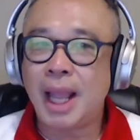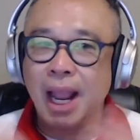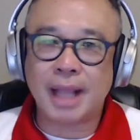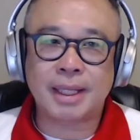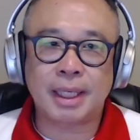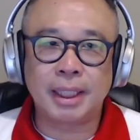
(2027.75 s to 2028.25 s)

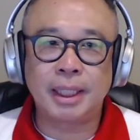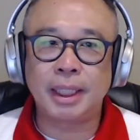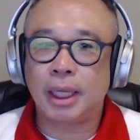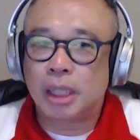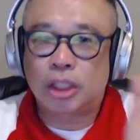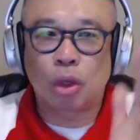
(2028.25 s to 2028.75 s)
SAT
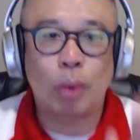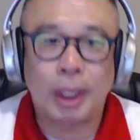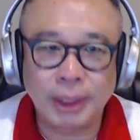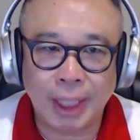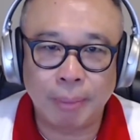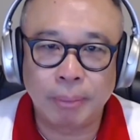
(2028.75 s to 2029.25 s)
is a
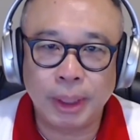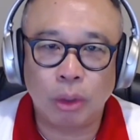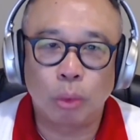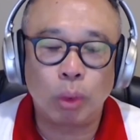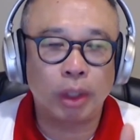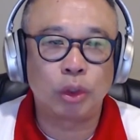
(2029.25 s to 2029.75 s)
one-time deal.
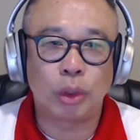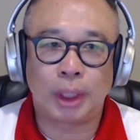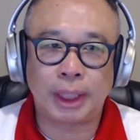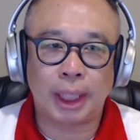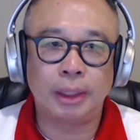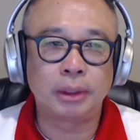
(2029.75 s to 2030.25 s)
When you are
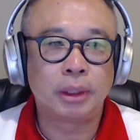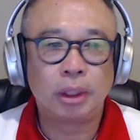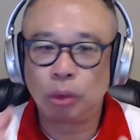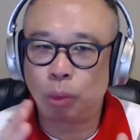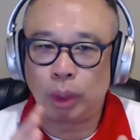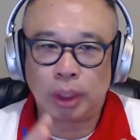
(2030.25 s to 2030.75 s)
done
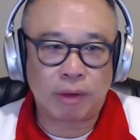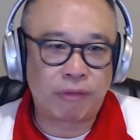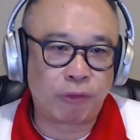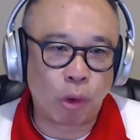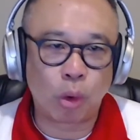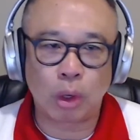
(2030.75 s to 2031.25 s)
with the
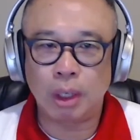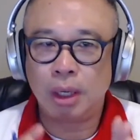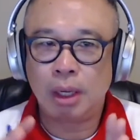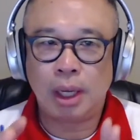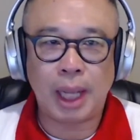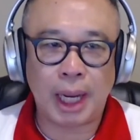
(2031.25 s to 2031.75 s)
4,
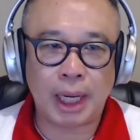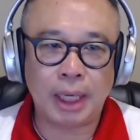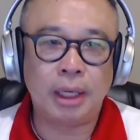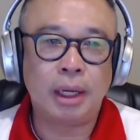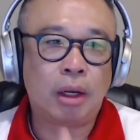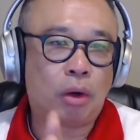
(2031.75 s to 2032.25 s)

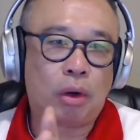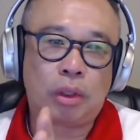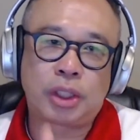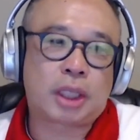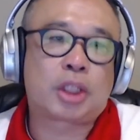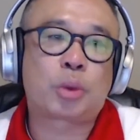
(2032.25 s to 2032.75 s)
8, or
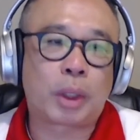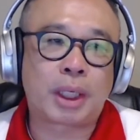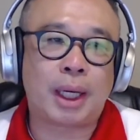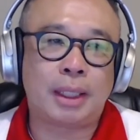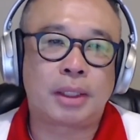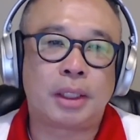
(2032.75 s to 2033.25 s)
6-week
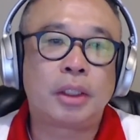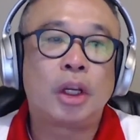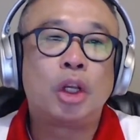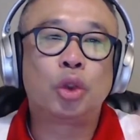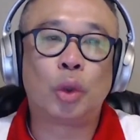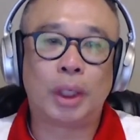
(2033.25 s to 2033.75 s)
classes,
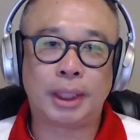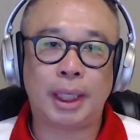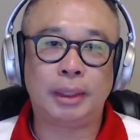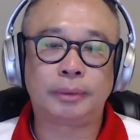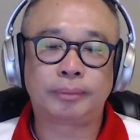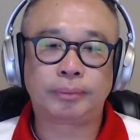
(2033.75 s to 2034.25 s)
you are
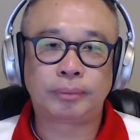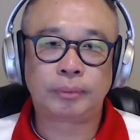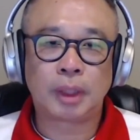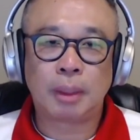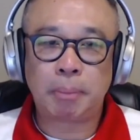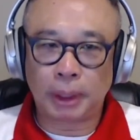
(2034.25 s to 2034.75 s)
done.
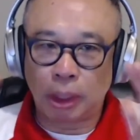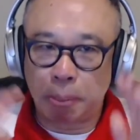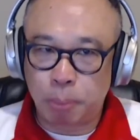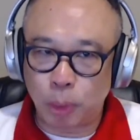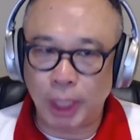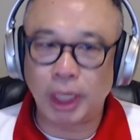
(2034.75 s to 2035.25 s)
But the
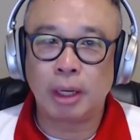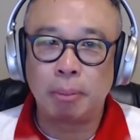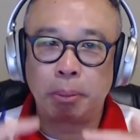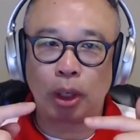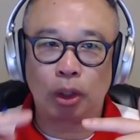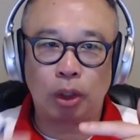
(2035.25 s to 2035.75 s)
bread and
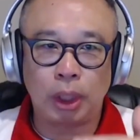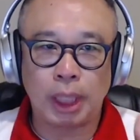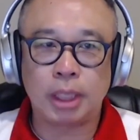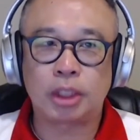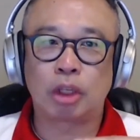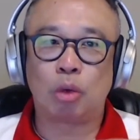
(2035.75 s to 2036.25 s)
butter
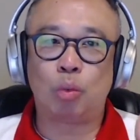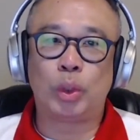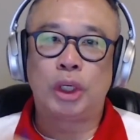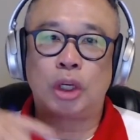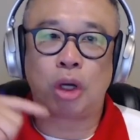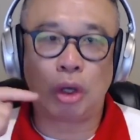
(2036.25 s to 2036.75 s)
is the
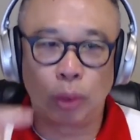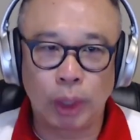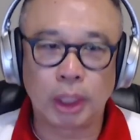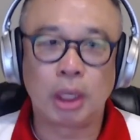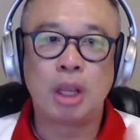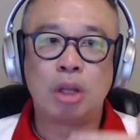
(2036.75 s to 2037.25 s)

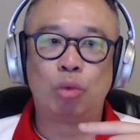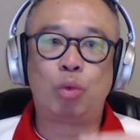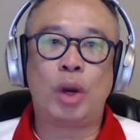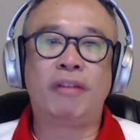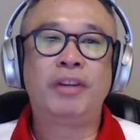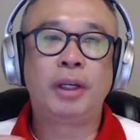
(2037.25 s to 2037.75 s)
recurring
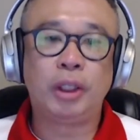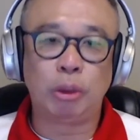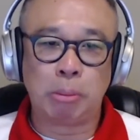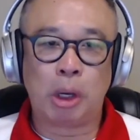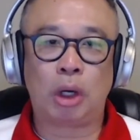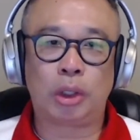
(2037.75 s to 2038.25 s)
revenue
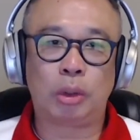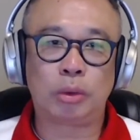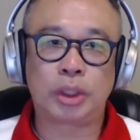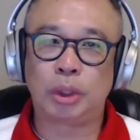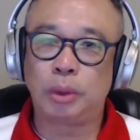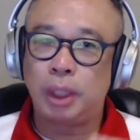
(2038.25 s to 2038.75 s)
model.
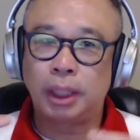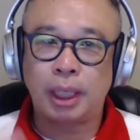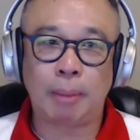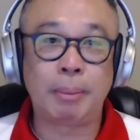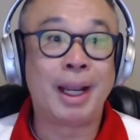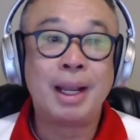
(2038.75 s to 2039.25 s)
Student
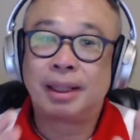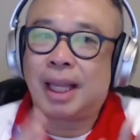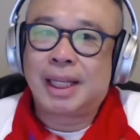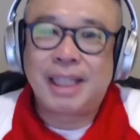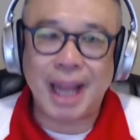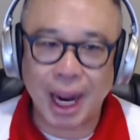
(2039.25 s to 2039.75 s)
coming,
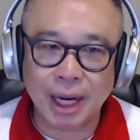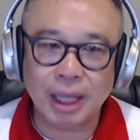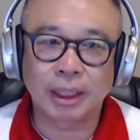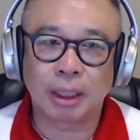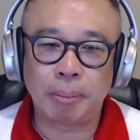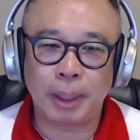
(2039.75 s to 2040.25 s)
the
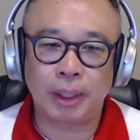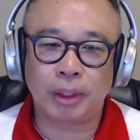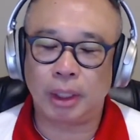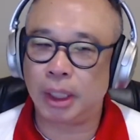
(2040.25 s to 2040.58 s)
younger the better.